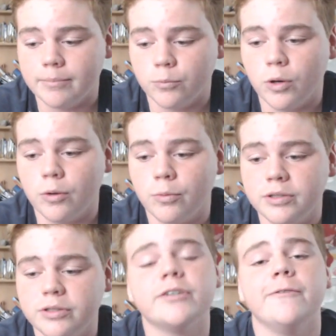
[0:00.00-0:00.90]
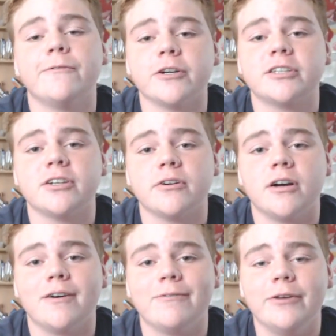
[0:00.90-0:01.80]
well, once you first start
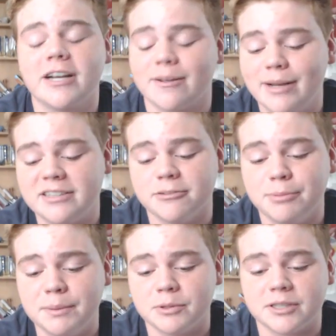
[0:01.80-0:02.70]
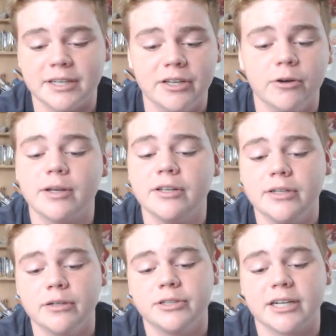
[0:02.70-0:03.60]
off, you gotta message people saying, "Yo, can you
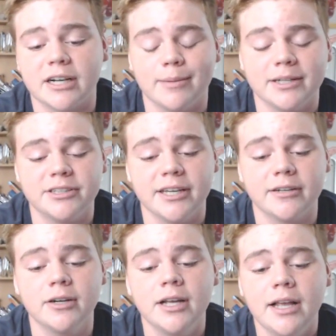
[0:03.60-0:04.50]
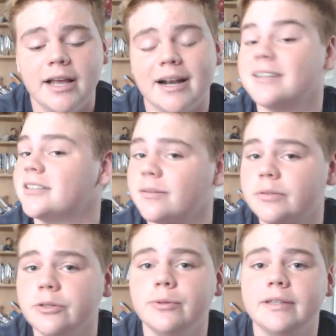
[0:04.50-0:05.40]
go check out my channel?" And I stopped
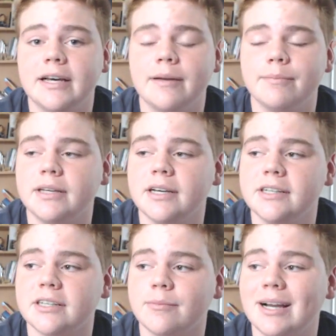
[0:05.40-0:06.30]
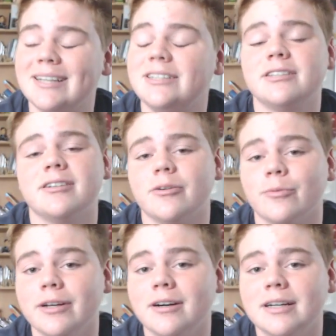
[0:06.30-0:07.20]
doing that because I just started
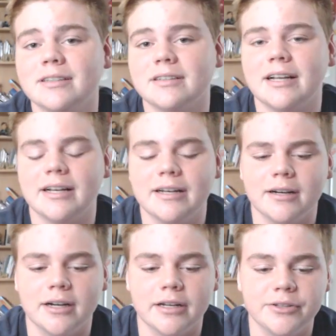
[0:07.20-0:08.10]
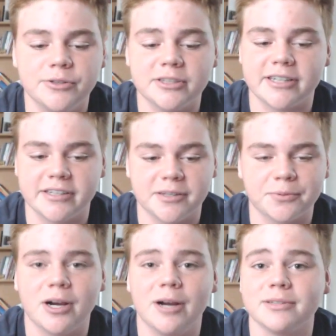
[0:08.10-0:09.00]
realizing that you just get
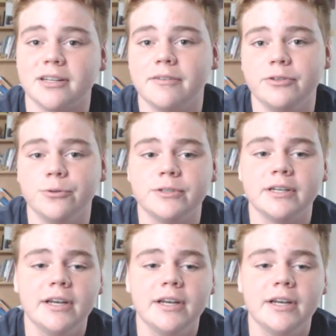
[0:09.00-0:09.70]
subscribers, not views,